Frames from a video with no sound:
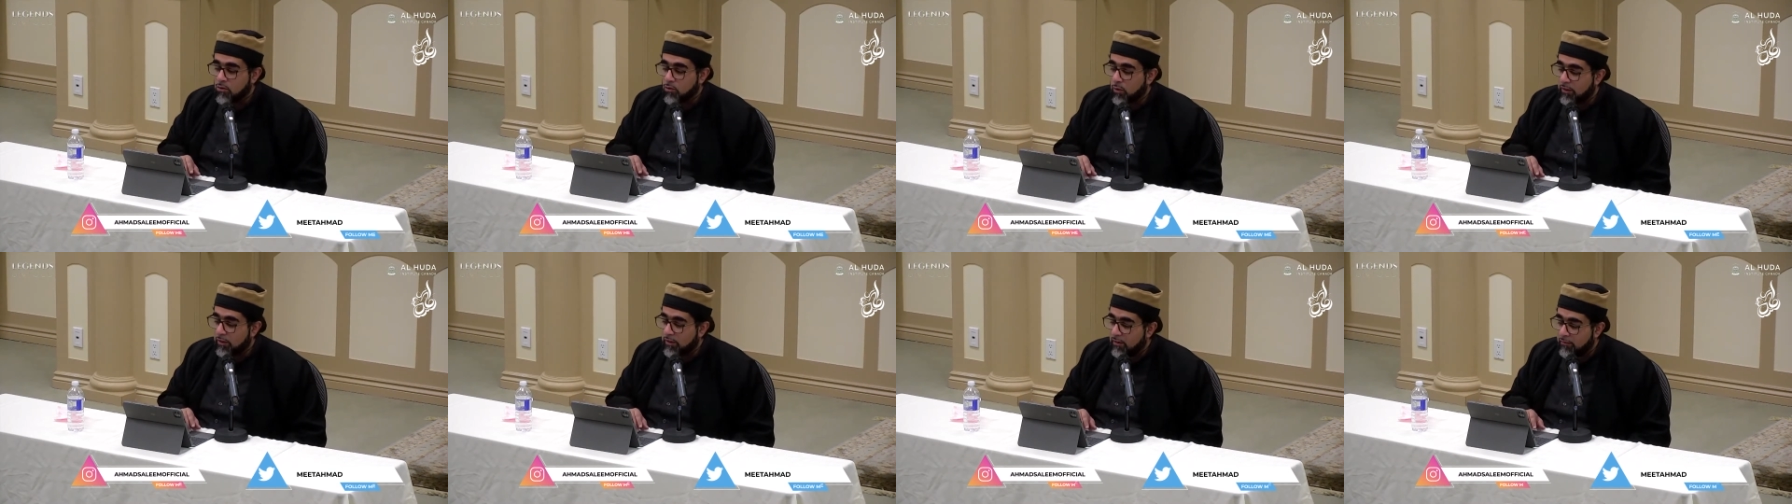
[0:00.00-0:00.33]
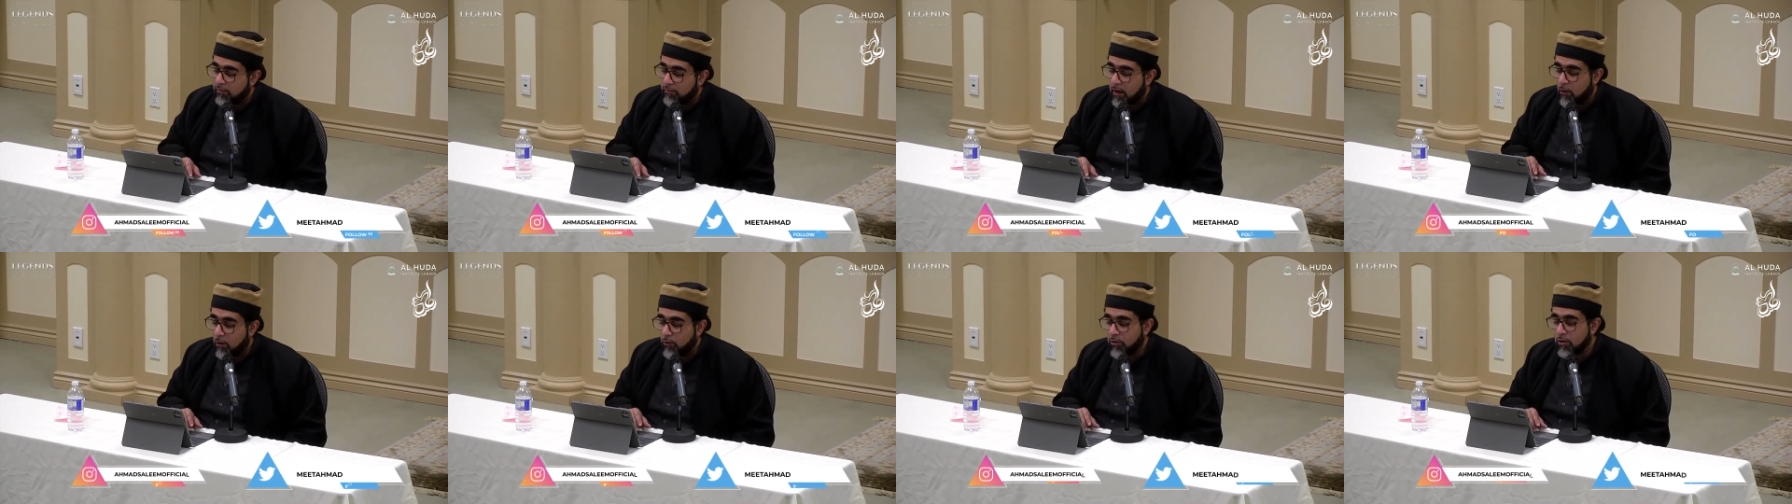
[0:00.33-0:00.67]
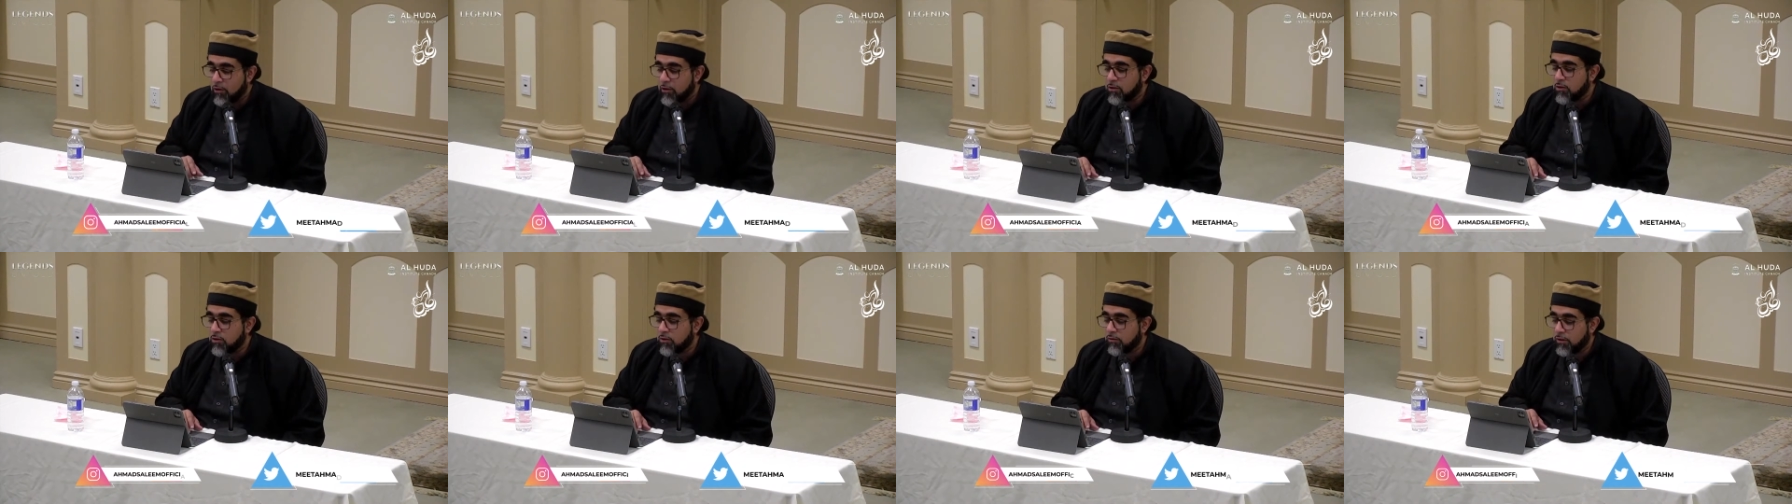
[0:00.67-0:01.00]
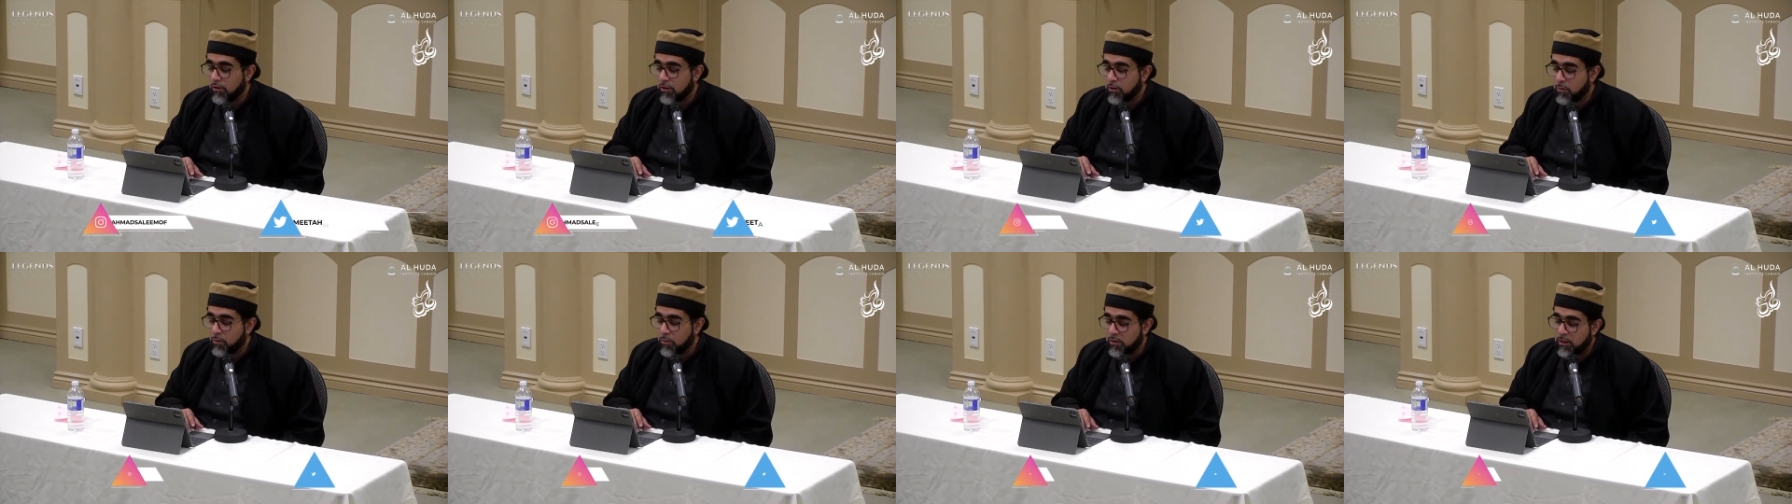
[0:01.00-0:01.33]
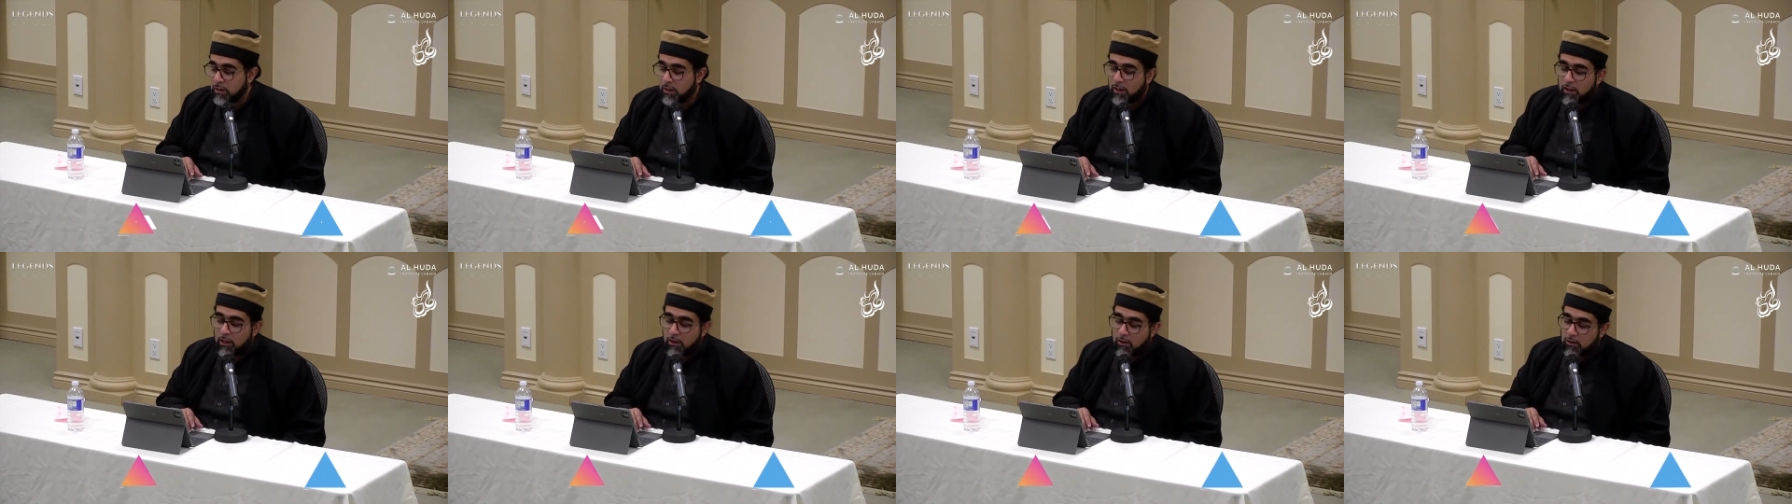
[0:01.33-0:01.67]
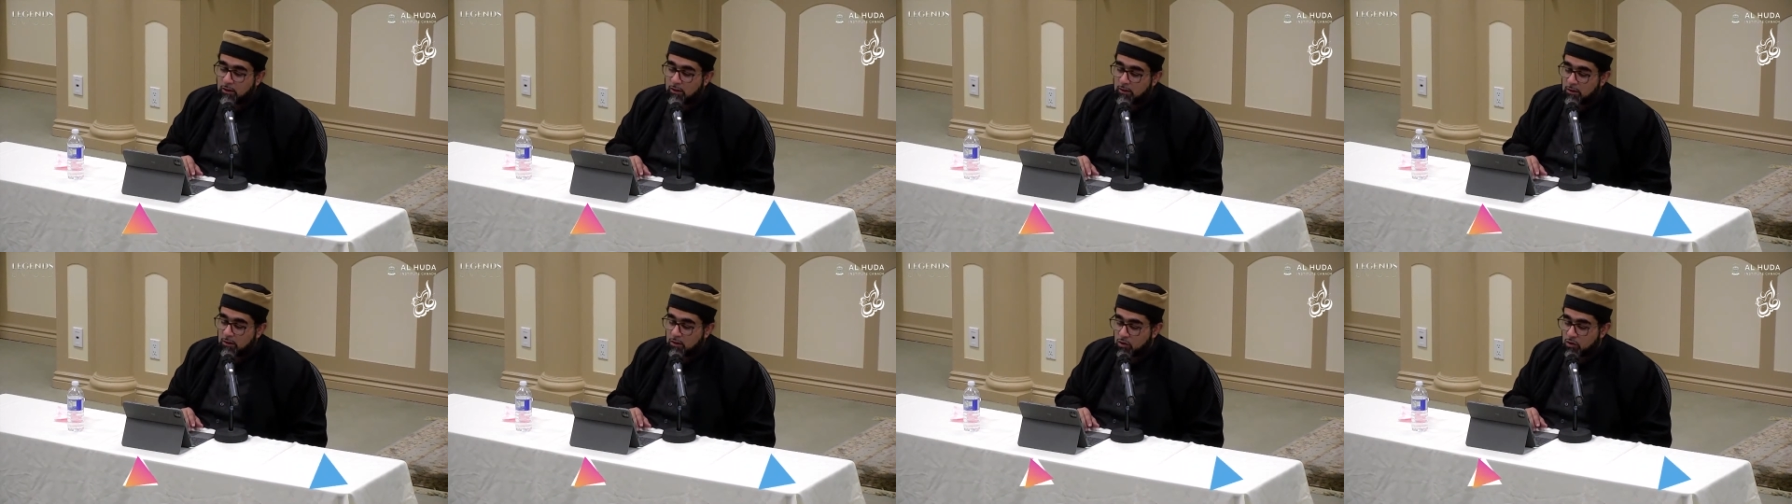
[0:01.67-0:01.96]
when the founders of this particular